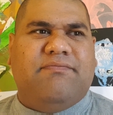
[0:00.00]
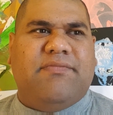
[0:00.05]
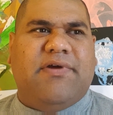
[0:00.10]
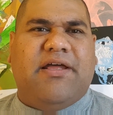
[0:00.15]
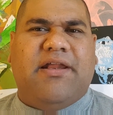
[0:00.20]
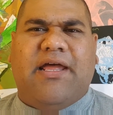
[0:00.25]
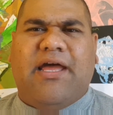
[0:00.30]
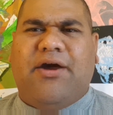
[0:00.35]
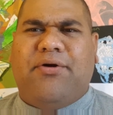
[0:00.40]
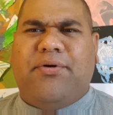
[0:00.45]

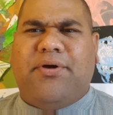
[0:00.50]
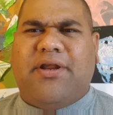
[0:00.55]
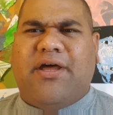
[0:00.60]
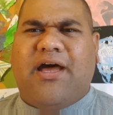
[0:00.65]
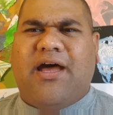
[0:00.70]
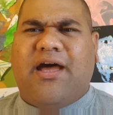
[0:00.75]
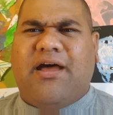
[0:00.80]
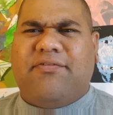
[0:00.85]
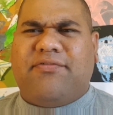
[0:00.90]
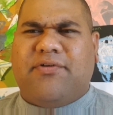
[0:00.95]
an hour and a
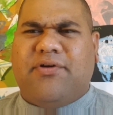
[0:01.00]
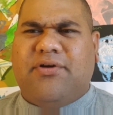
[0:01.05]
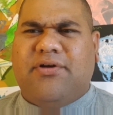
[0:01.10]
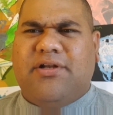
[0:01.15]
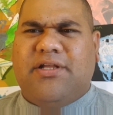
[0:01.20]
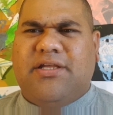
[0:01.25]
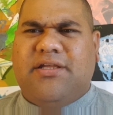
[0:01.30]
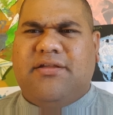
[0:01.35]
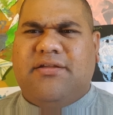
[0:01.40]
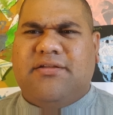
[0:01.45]
half
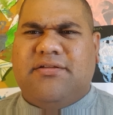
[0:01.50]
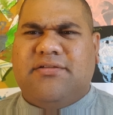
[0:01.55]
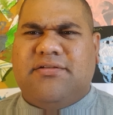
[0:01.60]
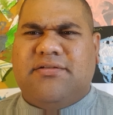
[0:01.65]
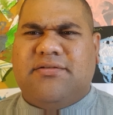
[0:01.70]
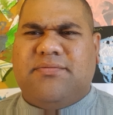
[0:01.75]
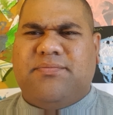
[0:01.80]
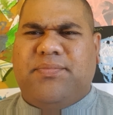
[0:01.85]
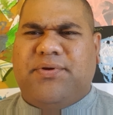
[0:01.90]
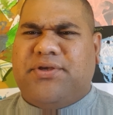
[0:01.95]
early,
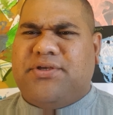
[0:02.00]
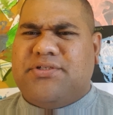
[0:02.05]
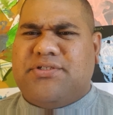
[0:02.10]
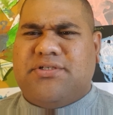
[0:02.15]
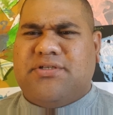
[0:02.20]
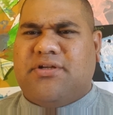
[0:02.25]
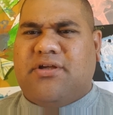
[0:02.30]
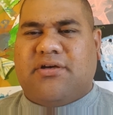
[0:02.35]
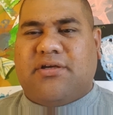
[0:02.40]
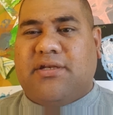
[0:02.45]
because
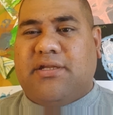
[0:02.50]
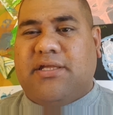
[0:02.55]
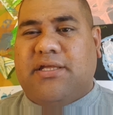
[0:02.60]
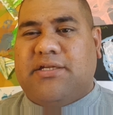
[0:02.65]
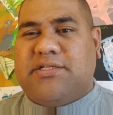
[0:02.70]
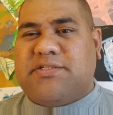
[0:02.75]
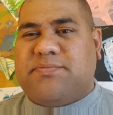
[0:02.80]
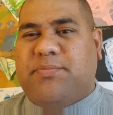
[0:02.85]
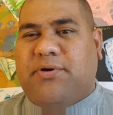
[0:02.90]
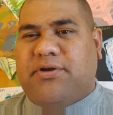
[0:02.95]
you're not going to get
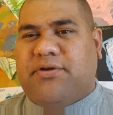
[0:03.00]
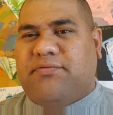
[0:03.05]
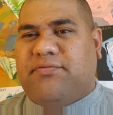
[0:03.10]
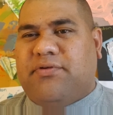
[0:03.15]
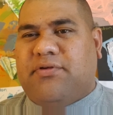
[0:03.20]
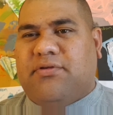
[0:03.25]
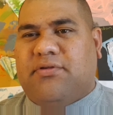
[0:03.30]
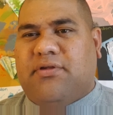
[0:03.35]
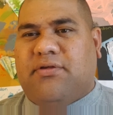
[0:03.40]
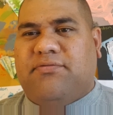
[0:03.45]
a spot if
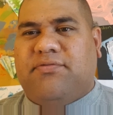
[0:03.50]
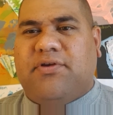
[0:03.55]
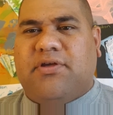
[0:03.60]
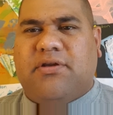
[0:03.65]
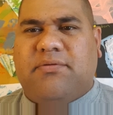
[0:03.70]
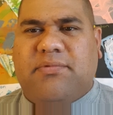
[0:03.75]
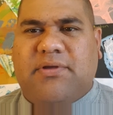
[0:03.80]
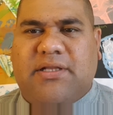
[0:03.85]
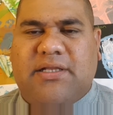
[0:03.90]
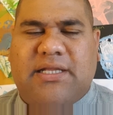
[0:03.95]
you're going
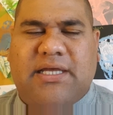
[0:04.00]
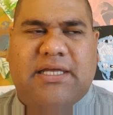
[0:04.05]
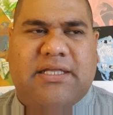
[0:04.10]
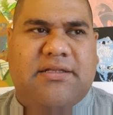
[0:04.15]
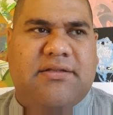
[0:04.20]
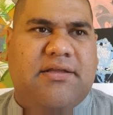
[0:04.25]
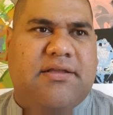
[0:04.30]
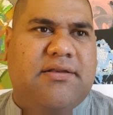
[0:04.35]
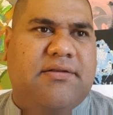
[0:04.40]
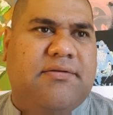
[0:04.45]
to be late.
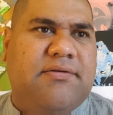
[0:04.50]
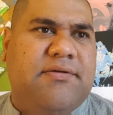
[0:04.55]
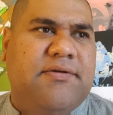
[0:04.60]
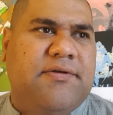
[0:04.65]
And